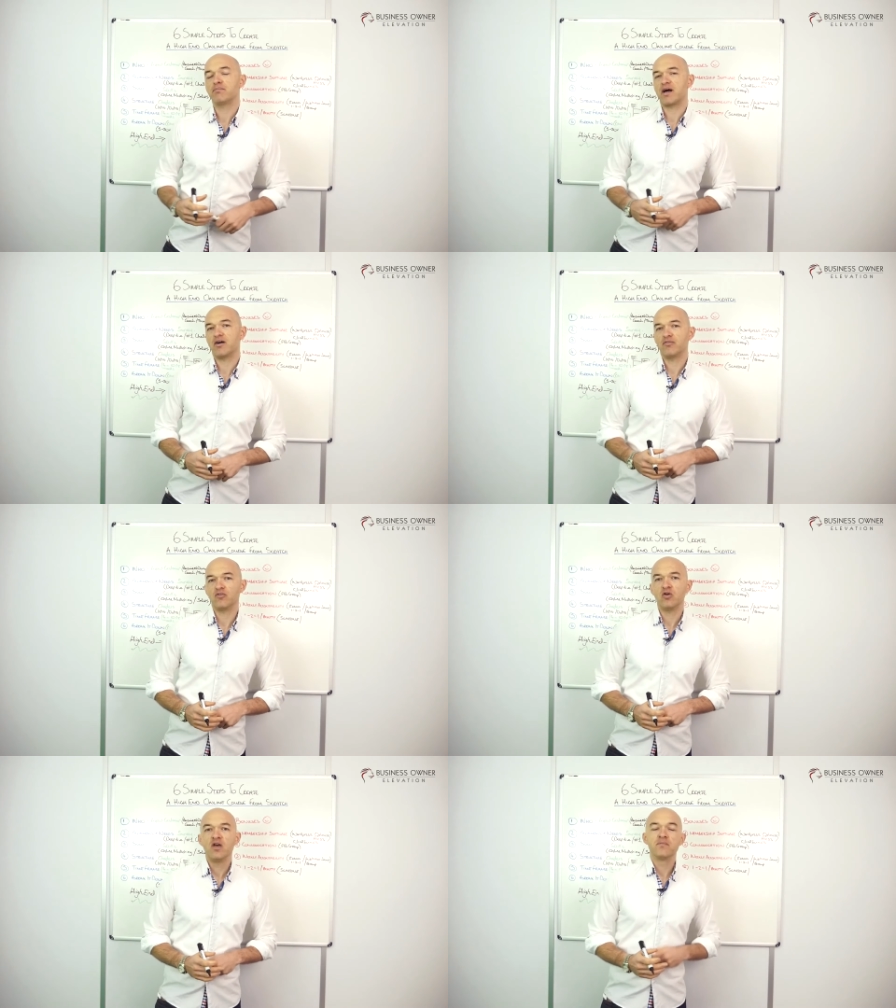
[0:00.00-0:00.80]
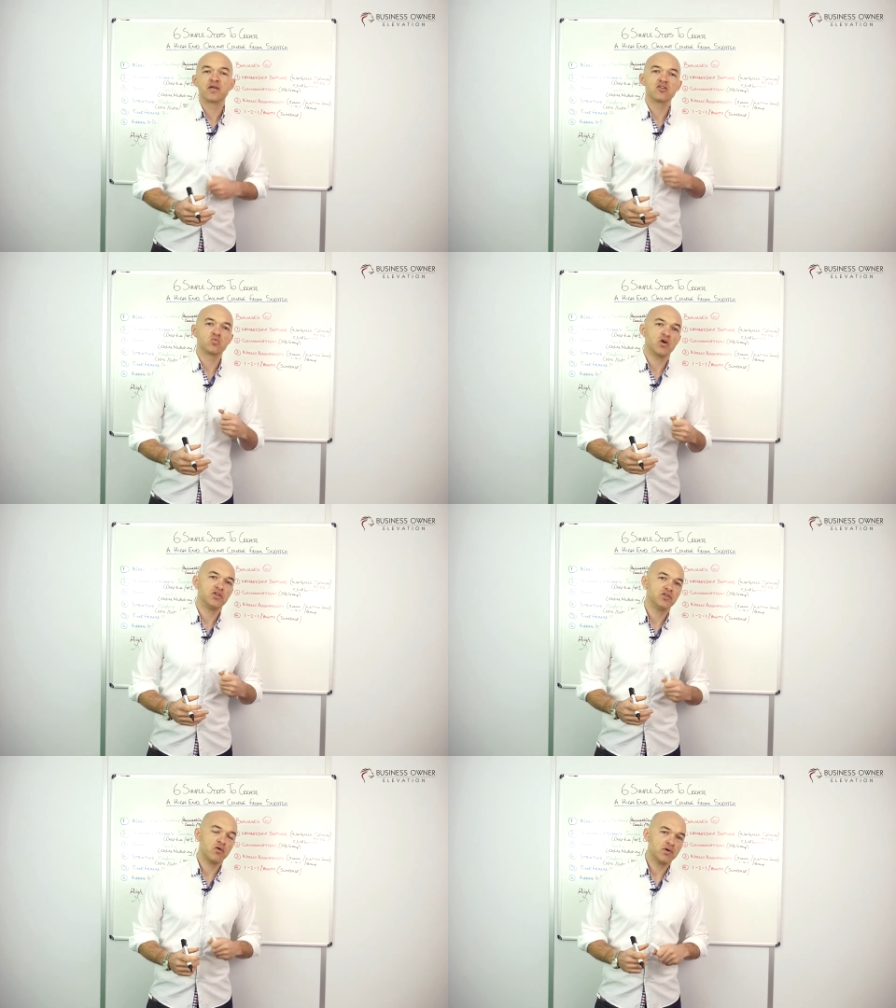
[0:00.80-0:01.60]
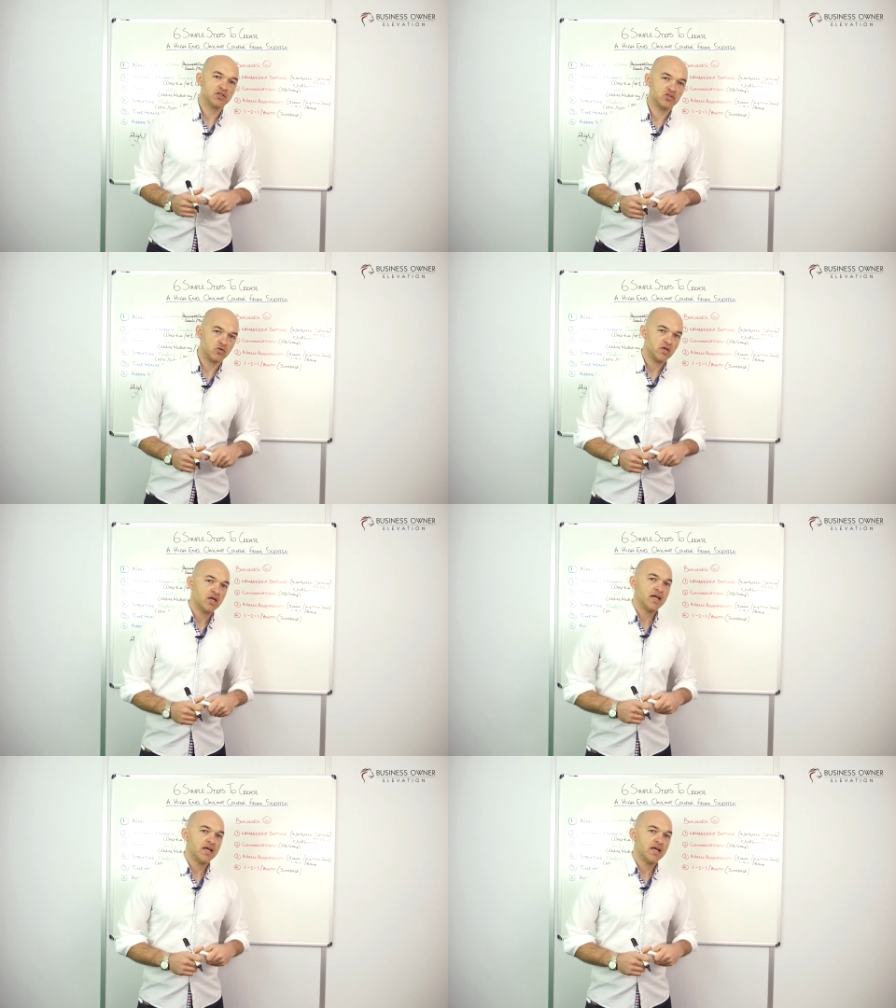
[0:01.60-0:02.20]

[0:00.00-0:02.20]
powerful, because what you don't want to do